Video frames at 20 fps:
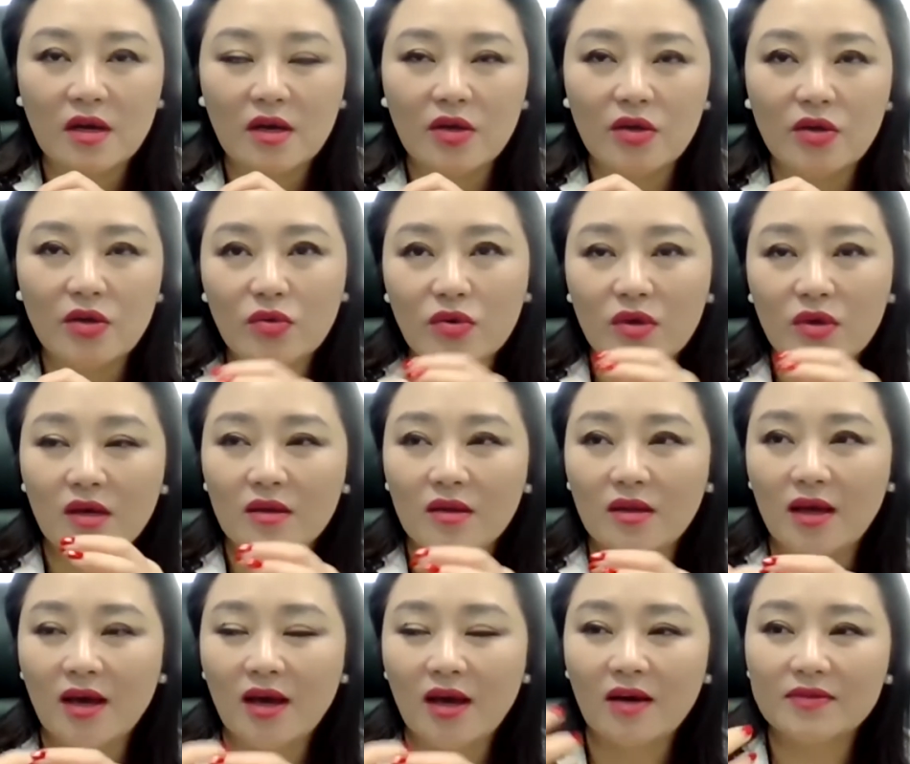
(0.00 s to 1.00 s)
you can
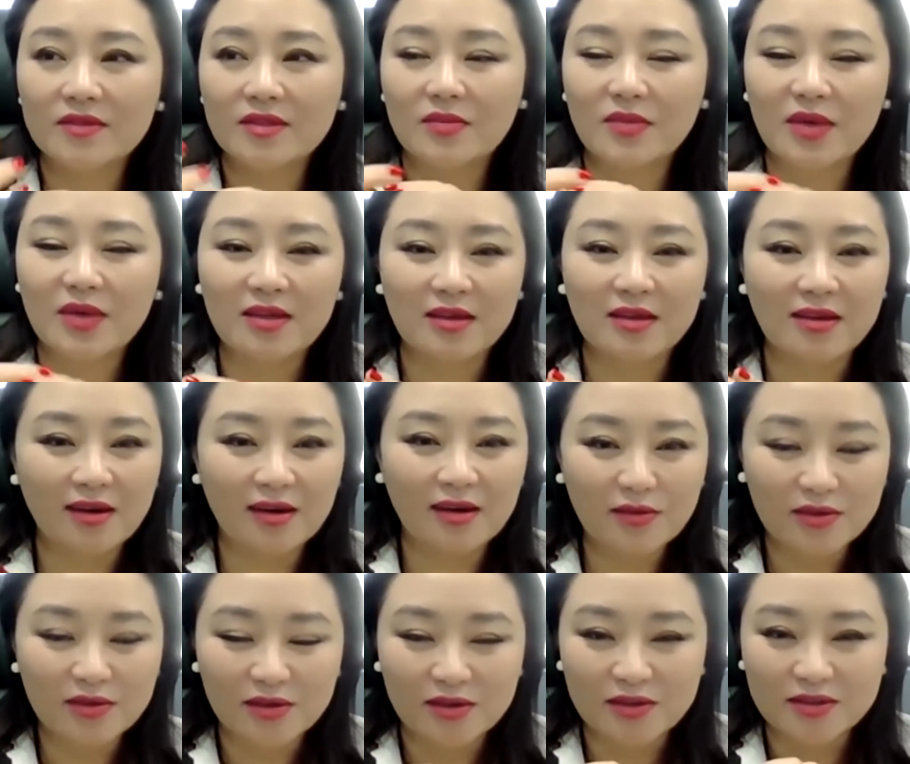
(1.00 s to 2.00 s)
have some
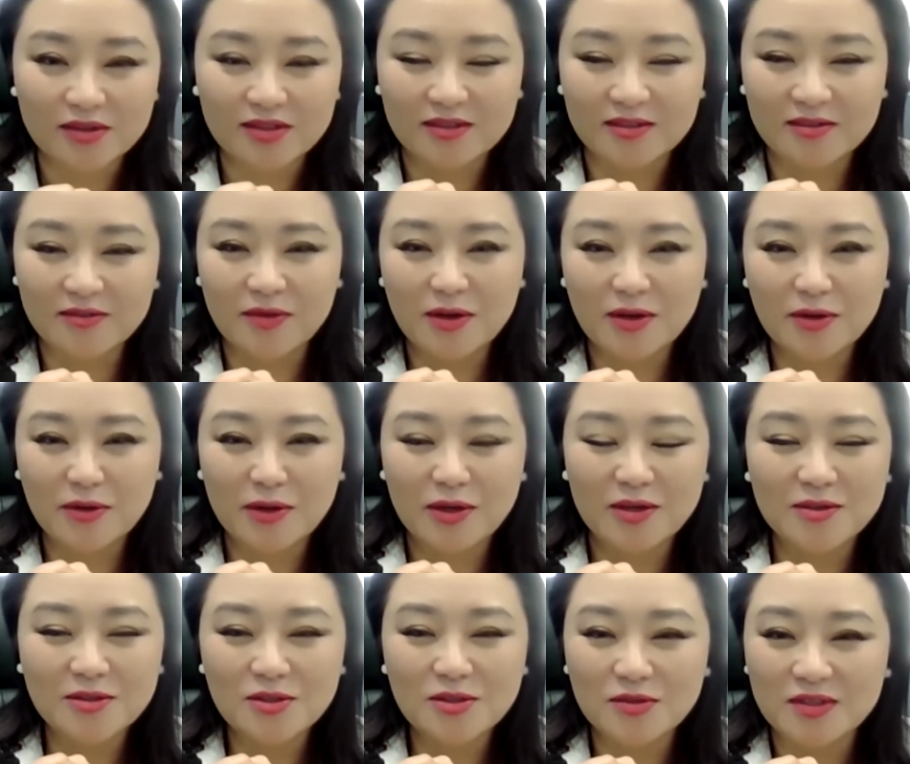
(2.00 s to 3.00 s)
encounters. It's very
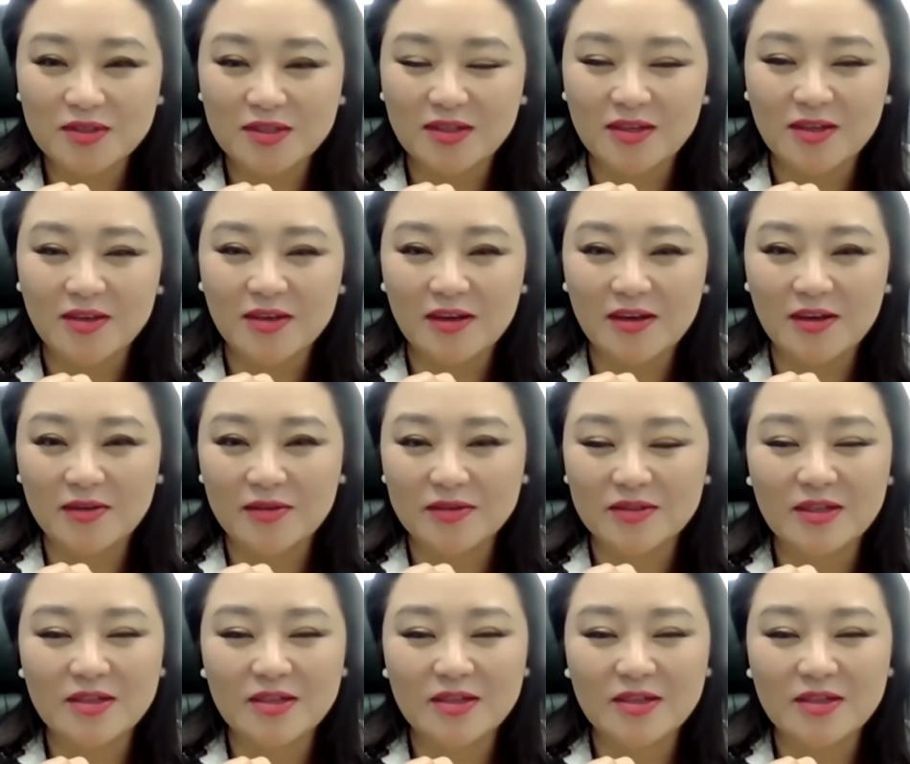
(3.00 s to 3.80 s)
interesting encounters.